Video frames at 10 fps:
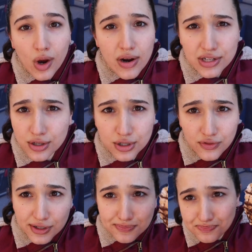All right, show's
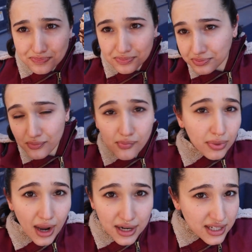over.
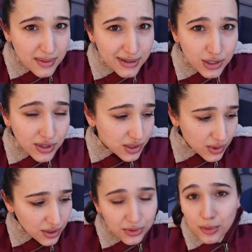I just had the best donut in the
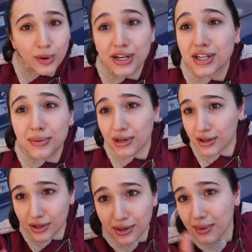world. No point in keeping
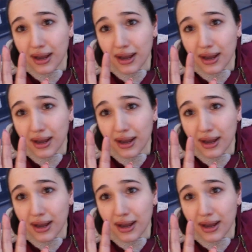on going.